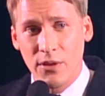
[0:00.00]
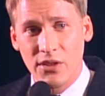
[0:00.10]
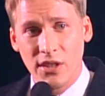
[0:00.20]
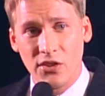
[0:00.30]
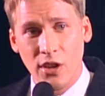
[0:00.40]
in
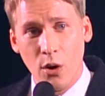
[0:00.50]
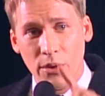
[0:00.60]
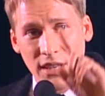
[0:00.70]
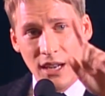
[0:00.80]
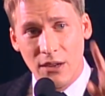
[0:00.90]
San
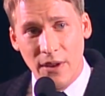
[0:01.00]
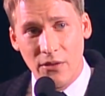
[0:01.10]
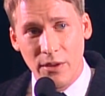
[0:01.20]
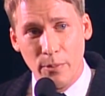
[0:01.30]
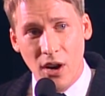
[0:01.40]
Francisco, and
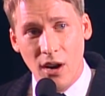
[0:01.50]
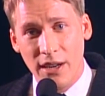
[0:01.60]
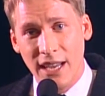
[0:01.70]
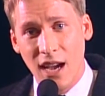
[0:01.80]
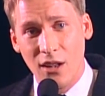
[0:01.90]
then out of every
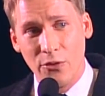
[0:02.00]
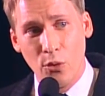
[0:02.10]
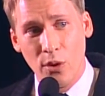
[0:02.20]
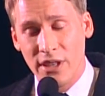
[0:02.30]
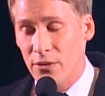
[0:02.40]
bar in
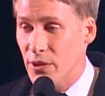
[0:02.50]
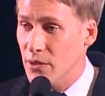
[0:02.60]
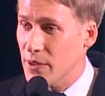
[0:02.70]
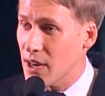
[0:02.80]
California.